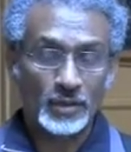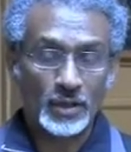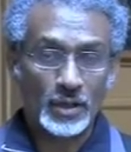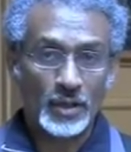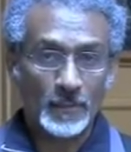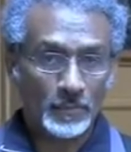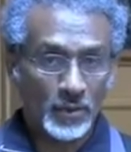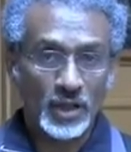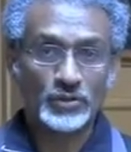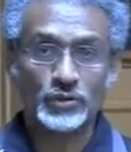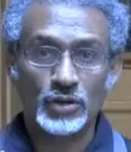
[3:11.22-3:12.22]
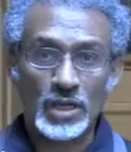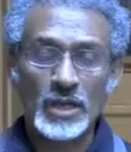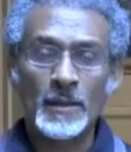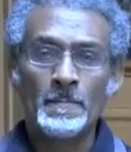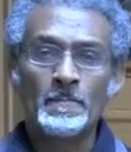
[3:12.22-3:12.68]
the
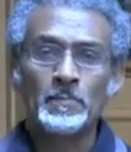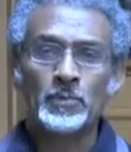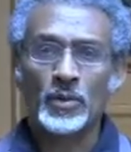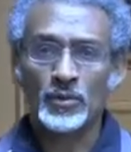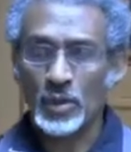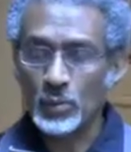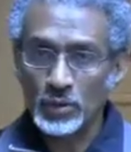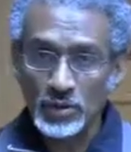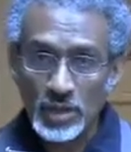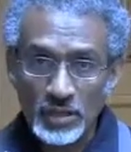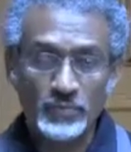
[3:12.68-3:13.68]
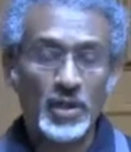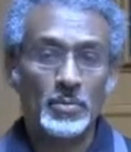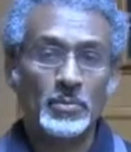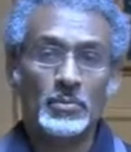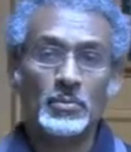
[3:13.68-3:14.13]
country. They would give
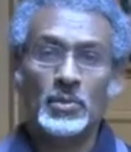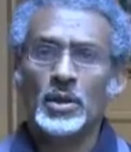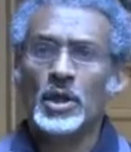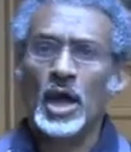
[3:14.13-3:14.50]
them